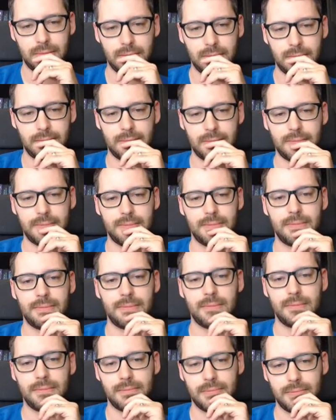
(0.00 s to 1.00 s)

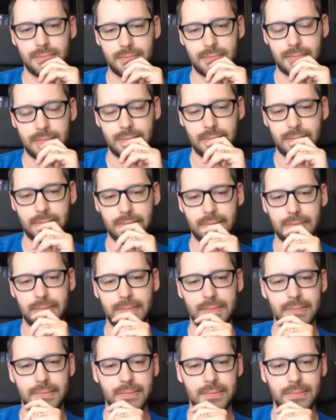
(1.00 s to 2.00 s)

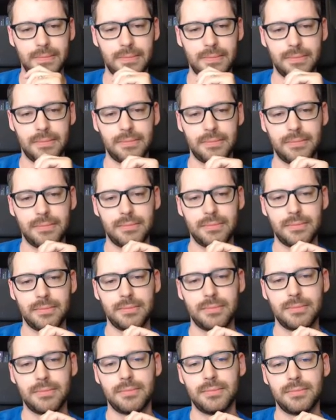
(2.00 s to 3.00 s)

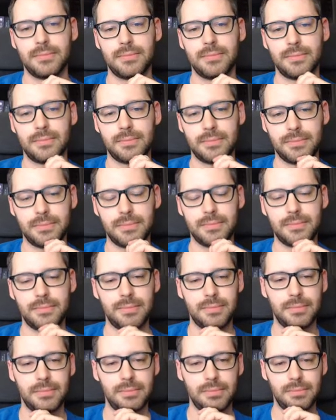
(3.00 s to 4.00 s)

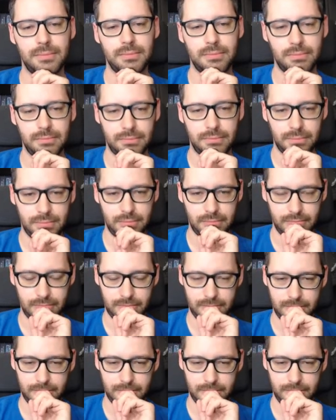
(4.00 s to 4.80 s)
The person shown says nothing.